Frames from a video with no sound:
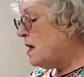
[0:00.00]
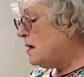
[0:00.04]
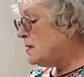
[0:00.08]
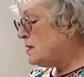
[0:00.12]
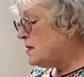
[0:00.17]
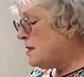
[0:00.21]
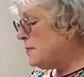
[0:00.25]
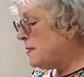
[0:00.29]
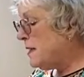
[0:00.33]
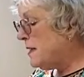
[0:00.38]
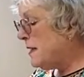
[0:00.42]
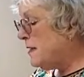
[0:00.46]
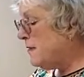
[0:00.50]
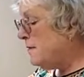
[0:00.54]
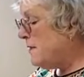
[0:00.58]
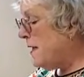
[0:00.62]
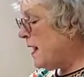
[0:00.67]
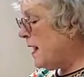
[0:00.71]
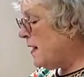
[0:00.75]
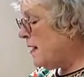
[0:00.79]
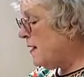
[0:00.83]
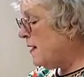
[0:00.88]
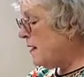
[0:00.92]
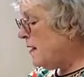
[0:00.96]
So I'm going to give
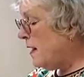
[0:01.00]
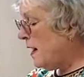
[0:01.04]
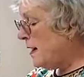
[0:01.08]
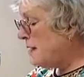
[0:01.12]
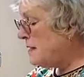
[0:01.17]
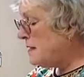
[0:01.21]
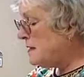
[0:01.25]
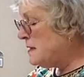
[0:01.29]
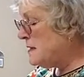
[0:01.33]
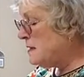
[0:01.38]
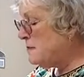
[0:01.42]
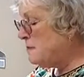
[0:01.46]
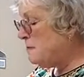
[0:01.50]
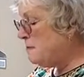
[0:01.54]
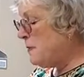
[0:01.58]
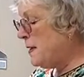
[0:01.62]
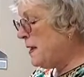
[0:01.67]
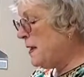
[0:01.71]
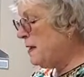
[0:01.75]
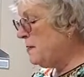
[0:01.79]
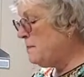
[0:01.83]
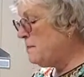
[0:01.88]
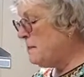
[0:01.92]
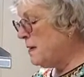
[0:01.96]
that a nice
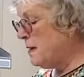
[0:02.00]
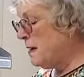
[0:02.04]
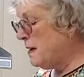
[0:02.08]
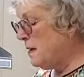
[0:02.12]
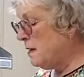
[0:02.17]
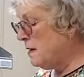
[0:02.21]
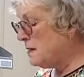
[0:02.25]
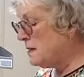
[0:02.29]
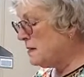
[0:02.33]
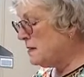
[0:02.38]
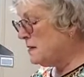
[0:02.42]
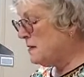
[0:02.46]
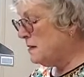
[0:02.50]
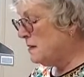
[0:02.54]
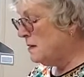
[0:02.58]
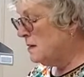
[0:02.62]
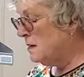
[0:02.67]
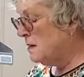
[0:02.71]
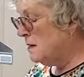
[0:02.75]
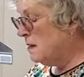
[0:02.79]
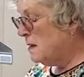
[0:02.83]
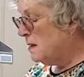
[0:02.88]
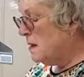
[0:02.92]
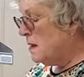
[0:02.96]
big
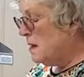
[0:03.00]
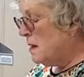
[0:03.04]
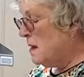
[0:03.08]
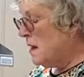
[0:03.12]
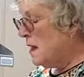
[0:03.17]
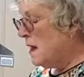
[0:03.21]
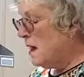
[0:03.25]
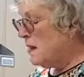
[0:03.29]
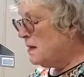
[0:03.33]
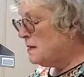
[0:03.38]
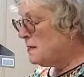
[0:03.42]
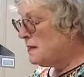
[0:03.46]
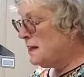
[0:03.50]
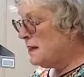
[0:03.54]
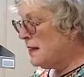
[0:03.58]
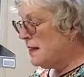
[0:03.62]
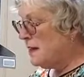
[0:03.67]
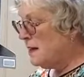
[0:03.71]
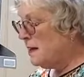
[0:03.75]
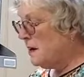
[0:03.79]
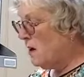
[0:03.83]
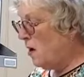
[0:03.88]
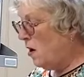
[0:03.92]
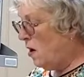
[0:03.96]
mix to get
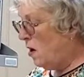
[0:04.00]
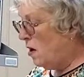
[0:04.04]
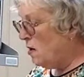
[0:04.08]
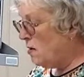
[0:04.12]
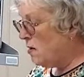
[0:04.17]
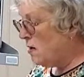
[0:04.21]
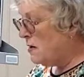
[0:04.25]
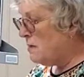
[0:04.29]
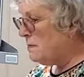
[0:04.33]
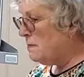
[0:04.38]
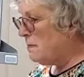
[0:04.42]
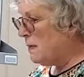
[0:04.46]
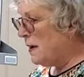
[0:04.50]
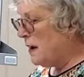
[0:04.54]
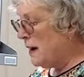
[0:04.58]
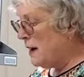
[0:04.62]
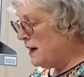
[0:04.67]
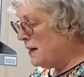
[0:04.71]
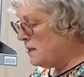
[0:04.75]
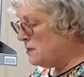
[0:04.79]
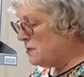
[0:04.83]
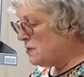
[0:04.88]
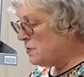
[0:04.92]
it all combined,